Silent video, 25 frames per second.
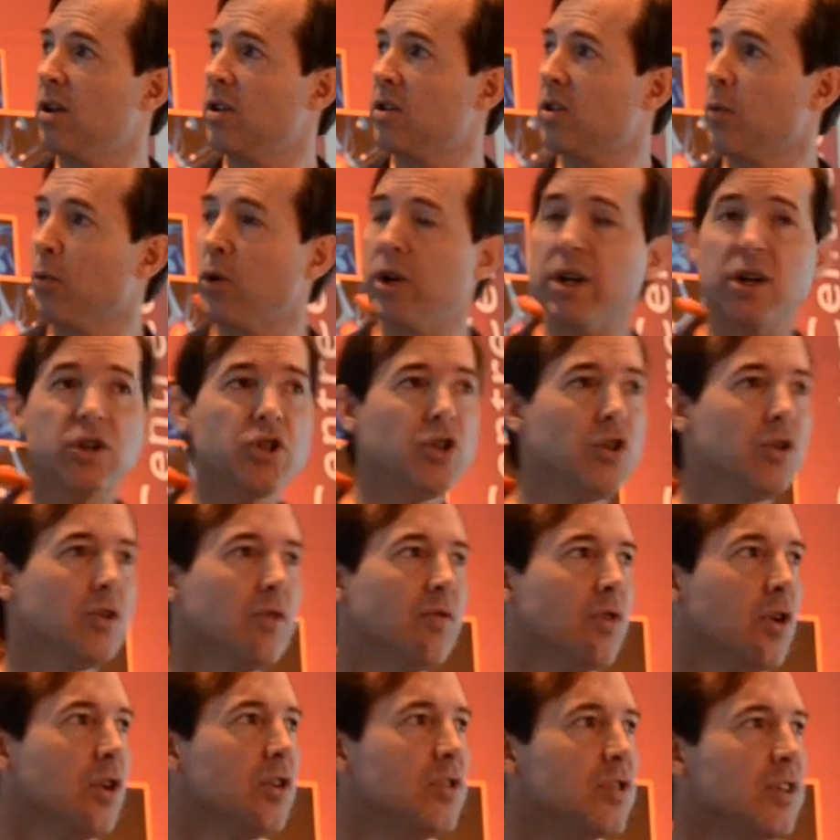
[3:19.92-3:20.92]
So Monash
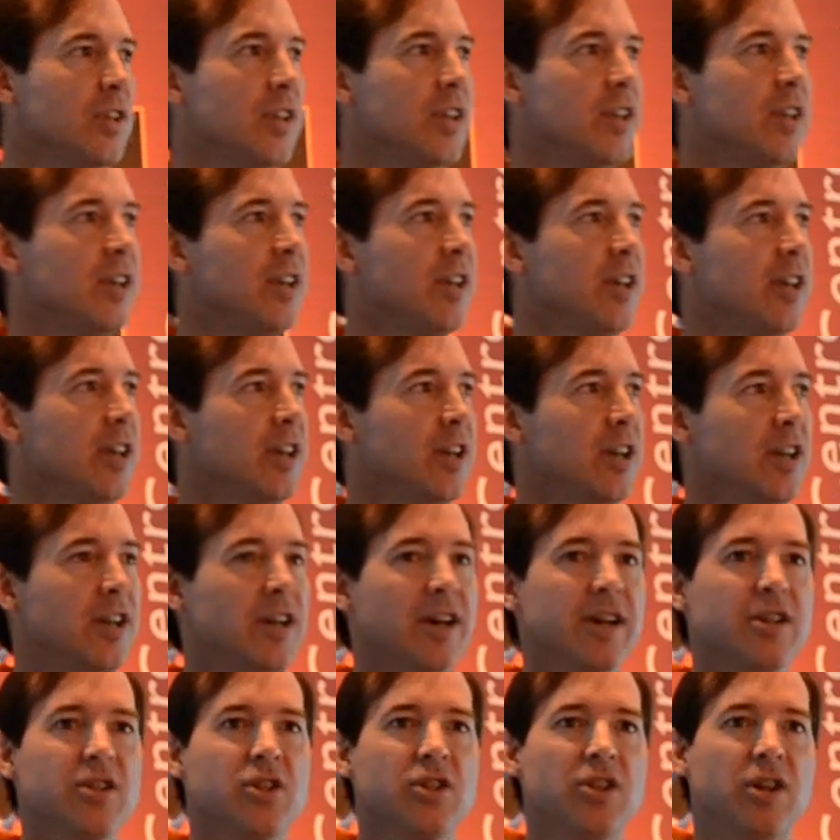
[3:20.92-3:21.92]
University, in a
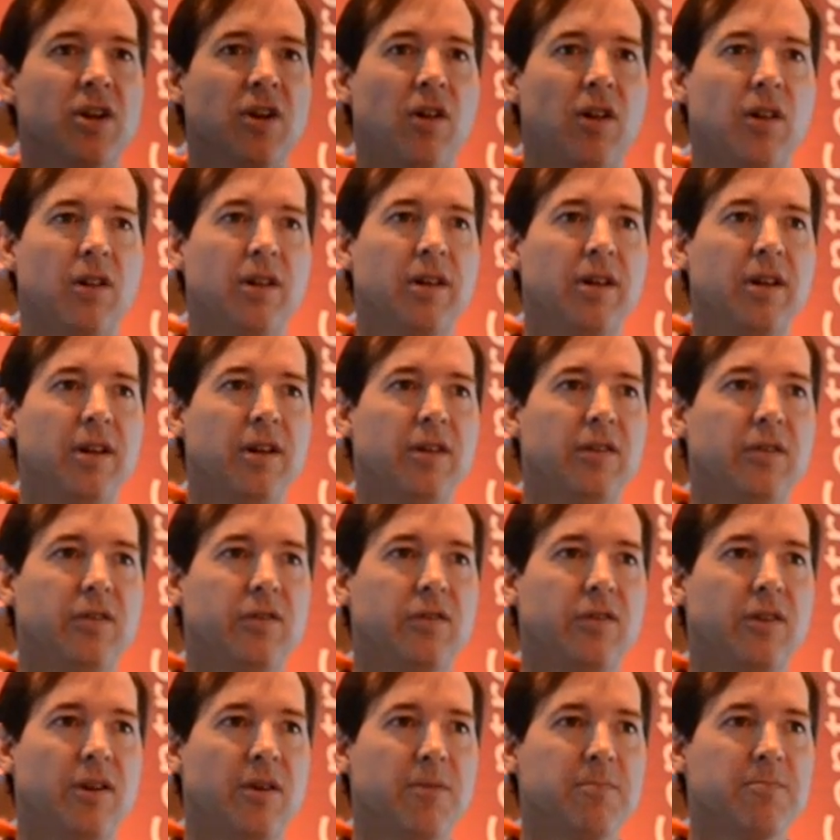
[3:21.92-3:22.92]
nutshell,
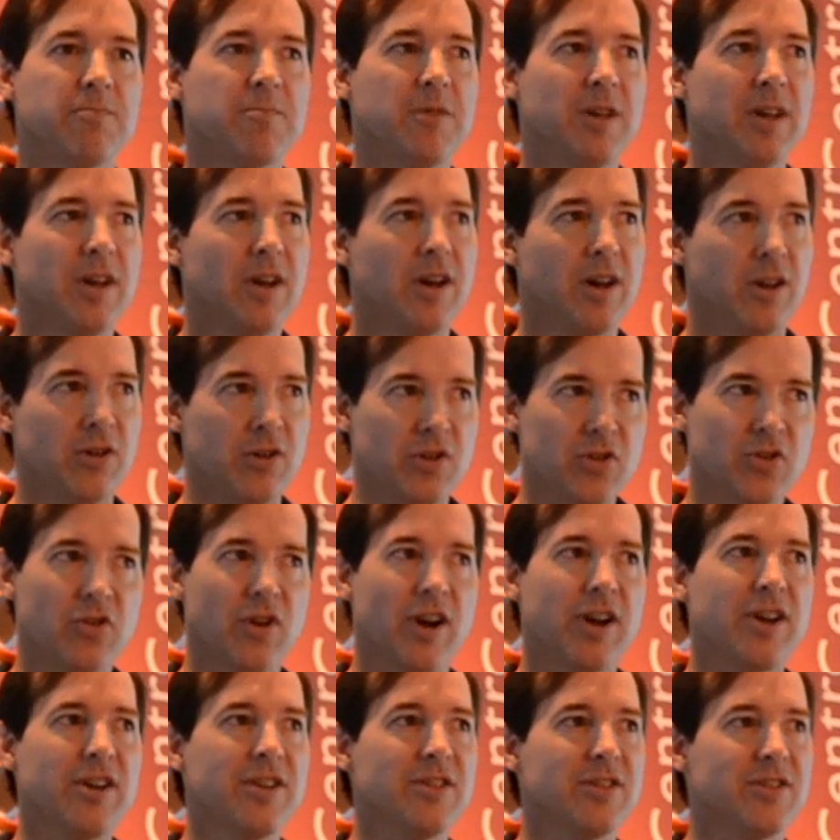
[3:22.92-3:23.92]
it's on
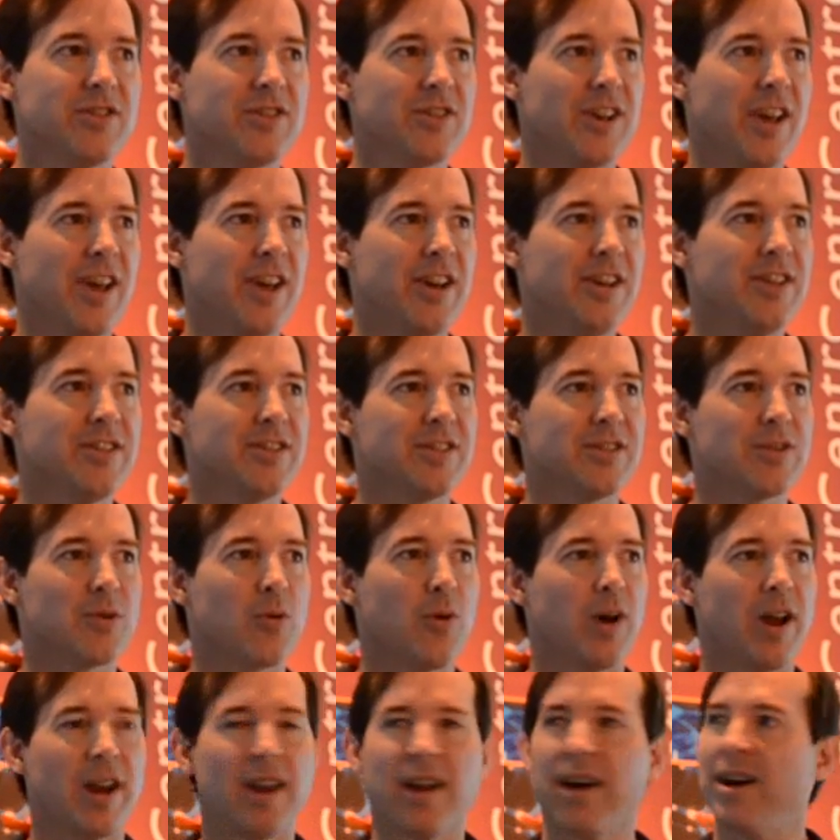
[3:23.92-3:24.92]
Australian standards, it's
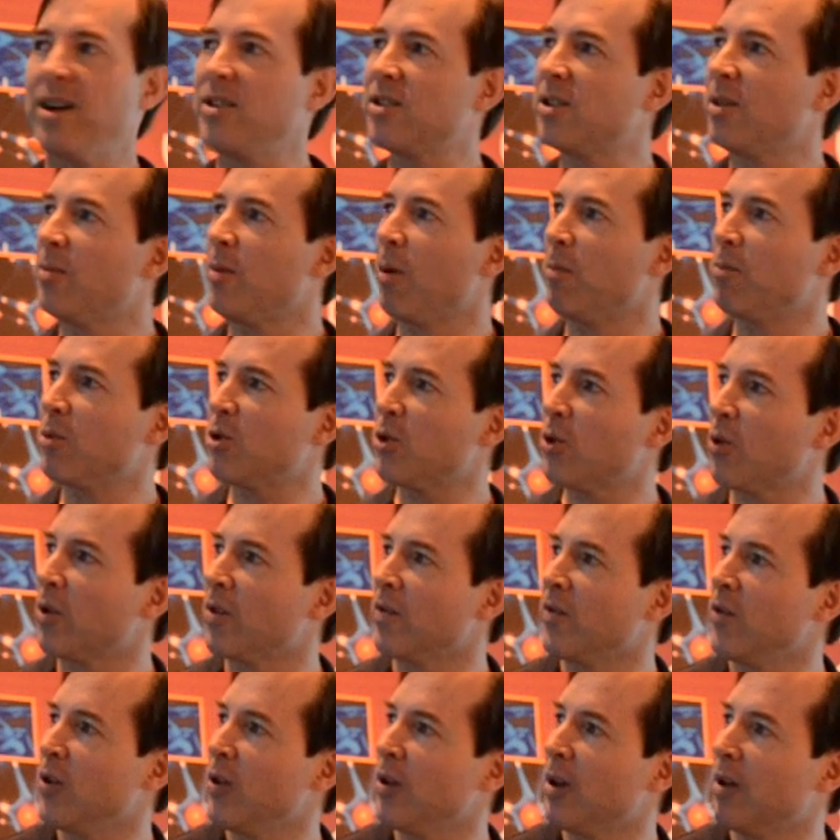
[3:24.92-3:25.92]
quite large. I'm
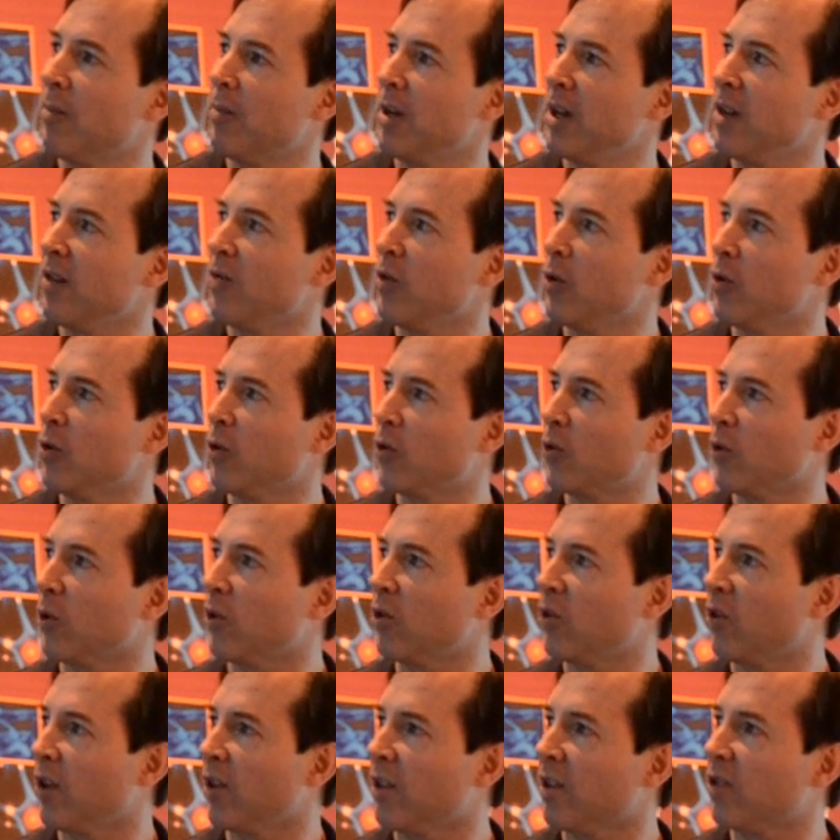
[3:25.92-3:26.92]
sure many of you are
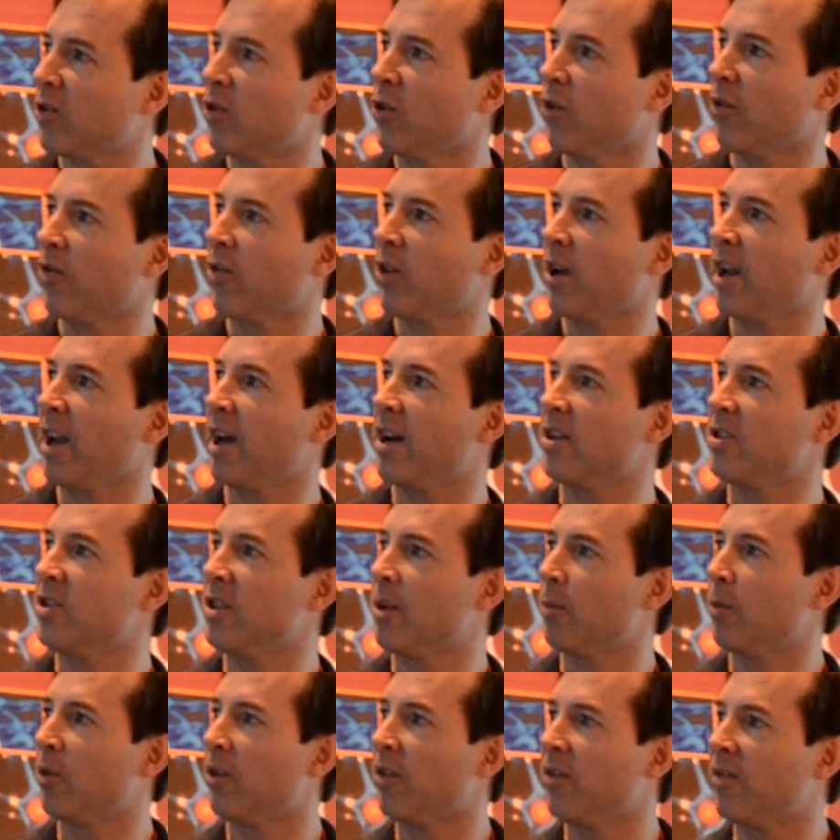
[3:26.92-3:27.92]
sort of saying that's not a very large
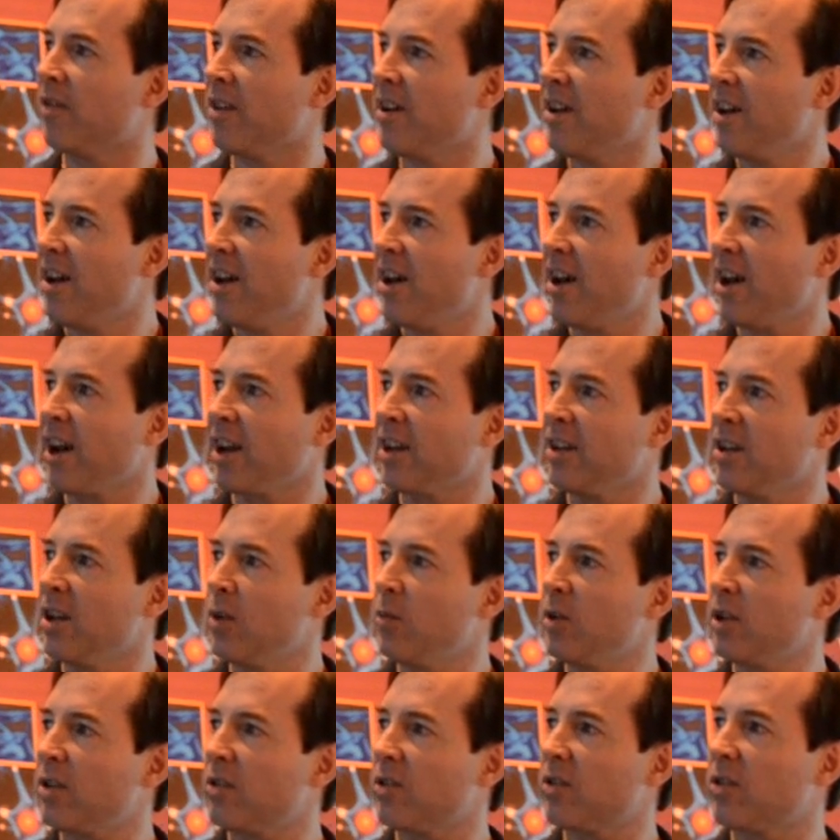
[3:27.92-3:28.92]
number of
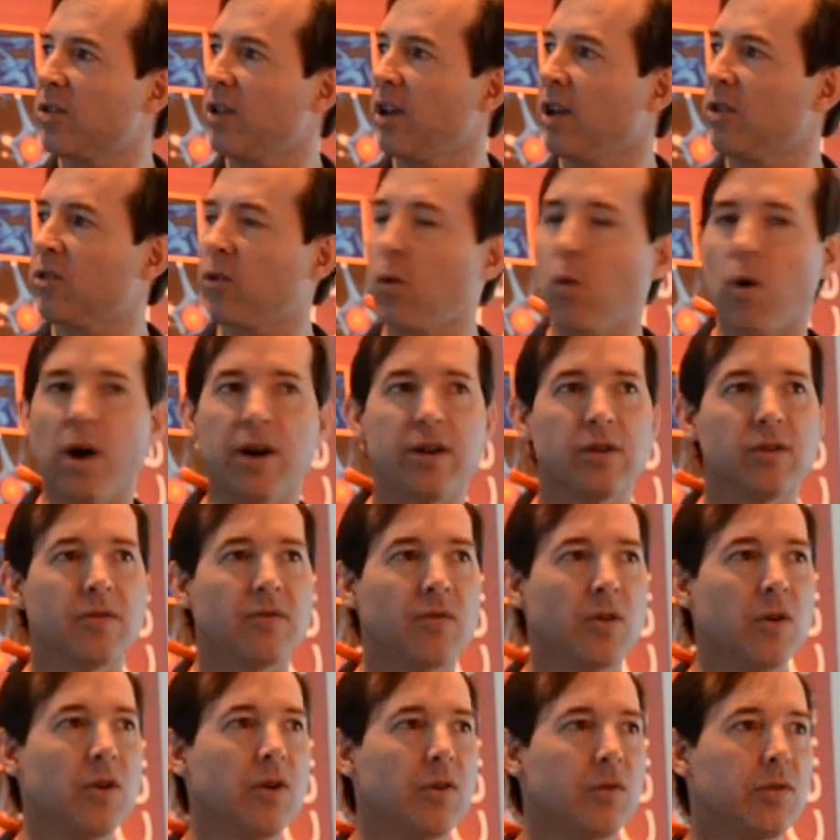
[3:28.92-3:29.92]
academics. It's quite
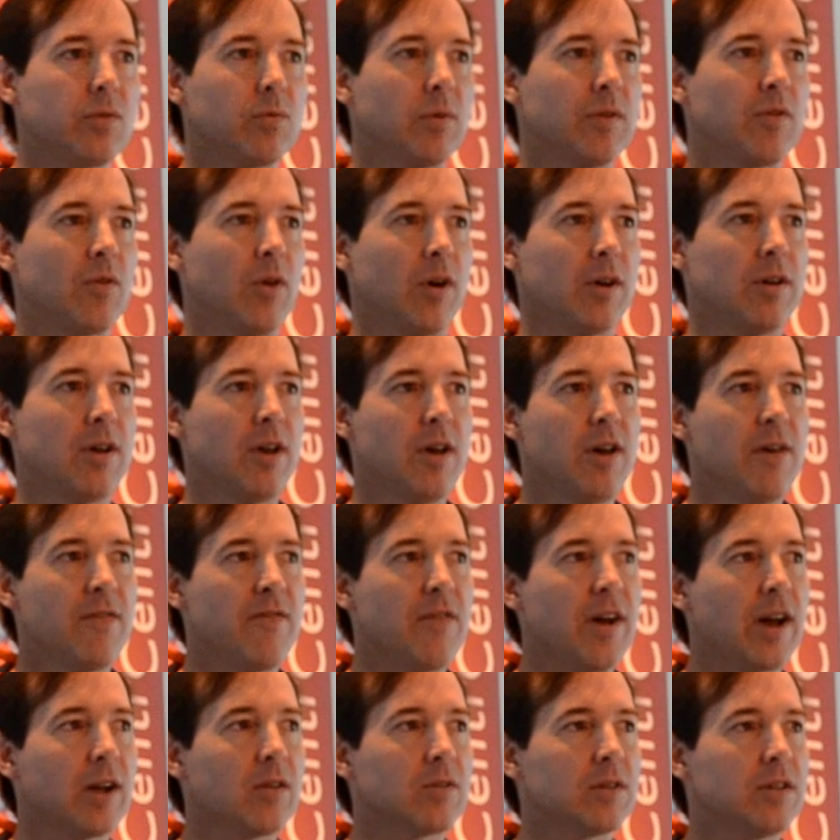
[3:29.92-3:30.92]
diverse. We've got
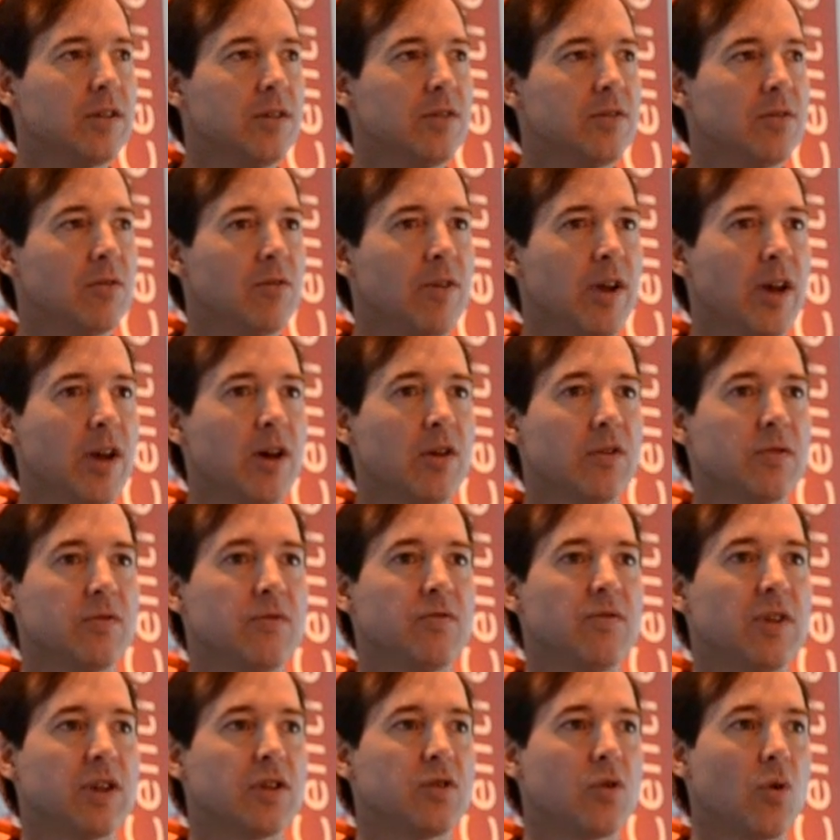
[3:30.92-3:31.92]
faculties
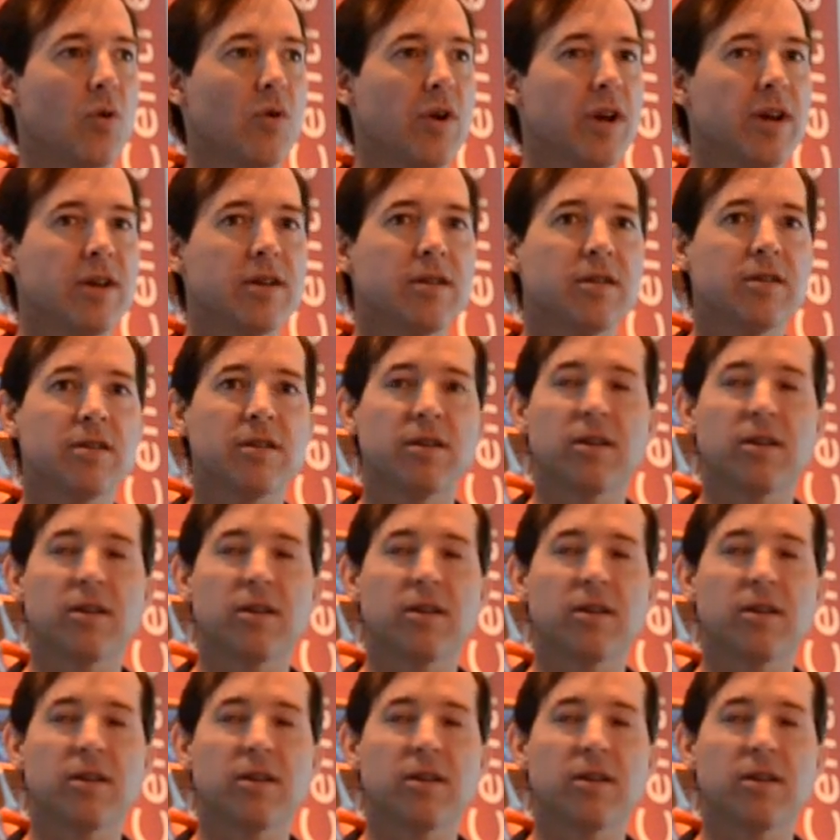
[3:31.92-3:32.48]
around Victoria.